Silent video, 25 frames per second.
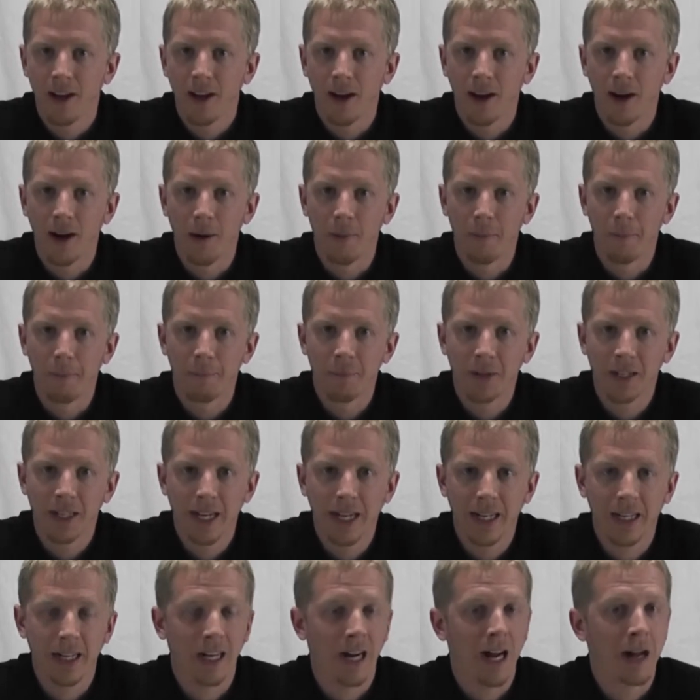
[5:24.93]

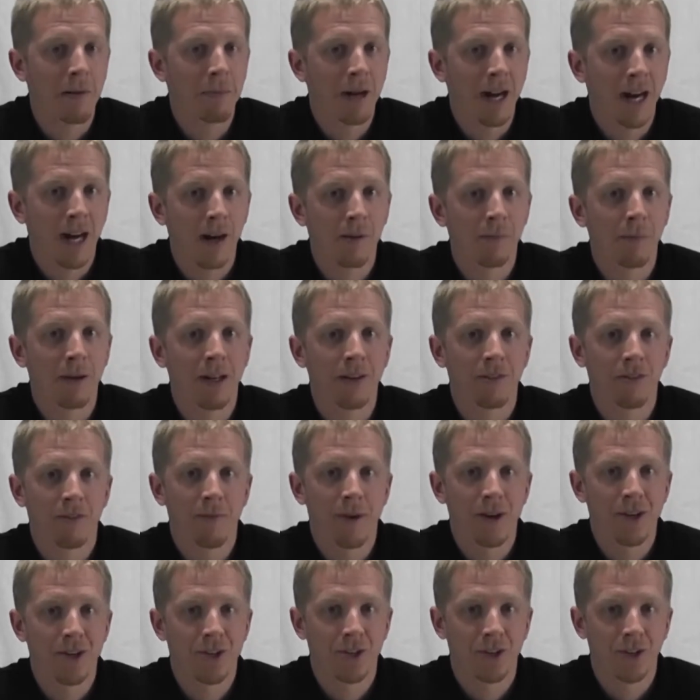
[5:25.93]
Again, like I back up my
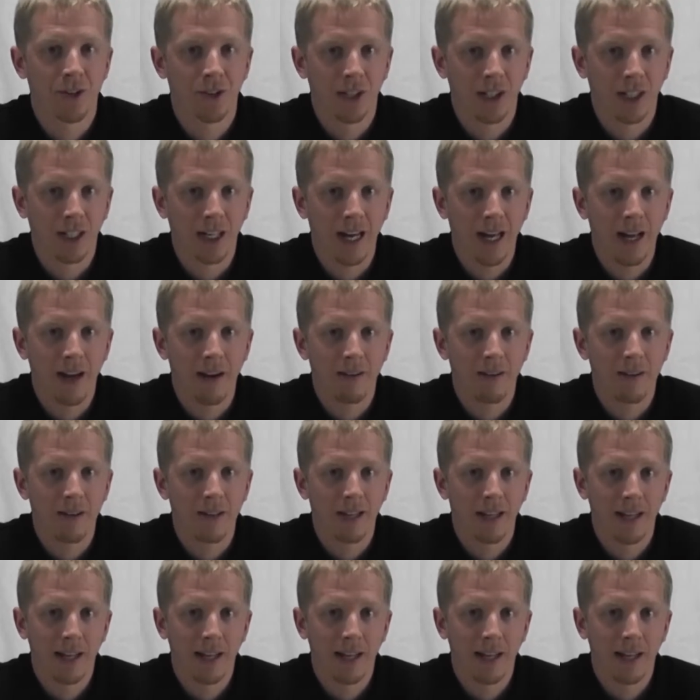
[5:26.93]
information to the cloud,